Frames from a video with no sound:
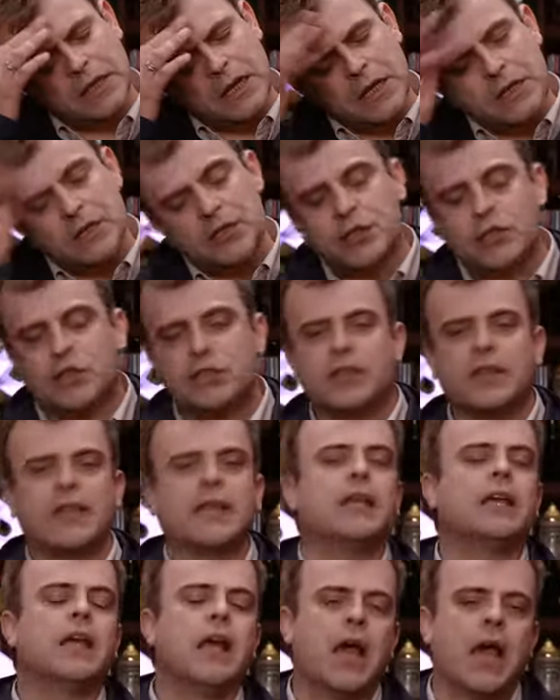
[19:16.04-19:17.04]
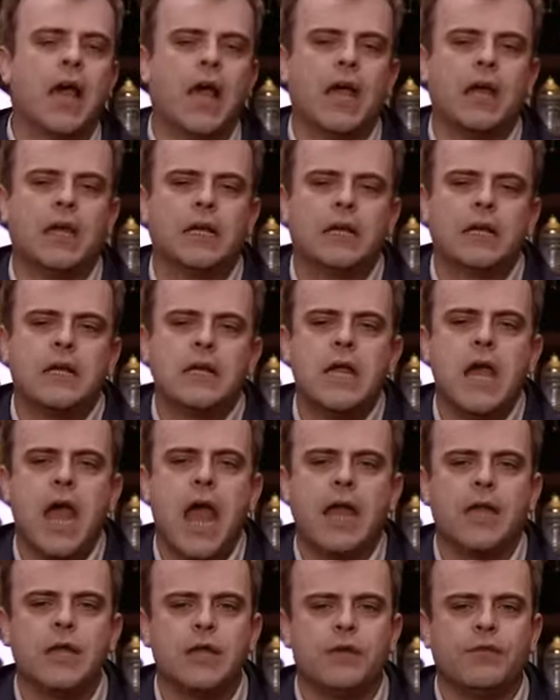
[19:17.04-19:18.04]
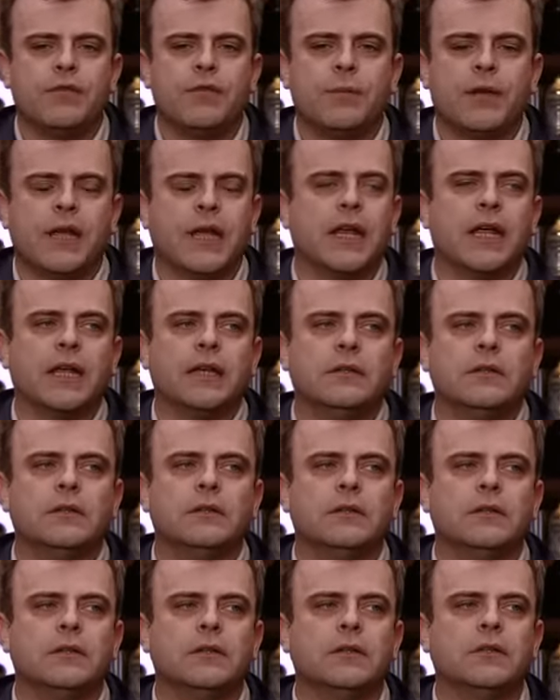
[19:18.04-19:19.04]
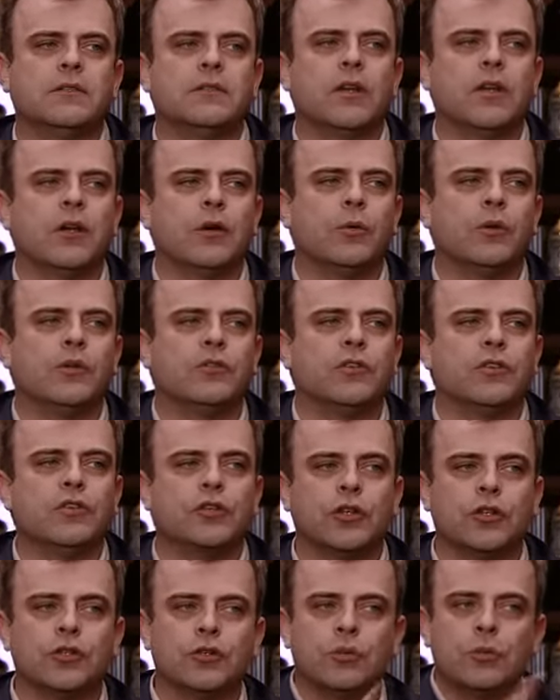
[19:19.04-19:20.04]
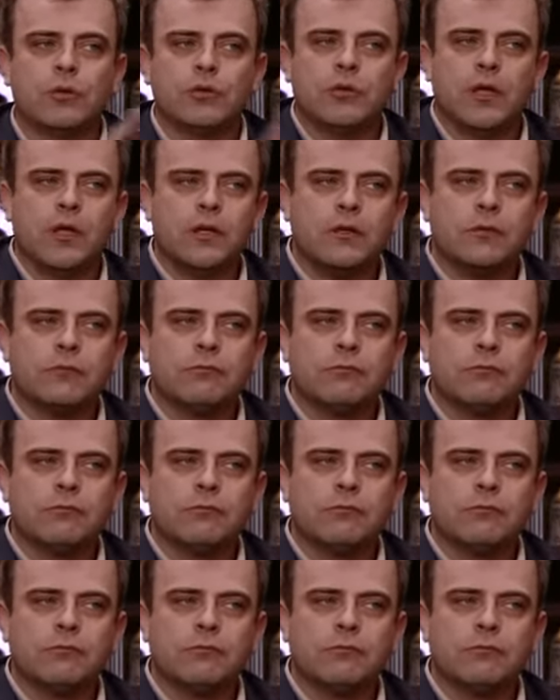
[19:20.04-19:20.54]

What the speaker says: It's just the, end of the beginning, as, Winston Churchill once said.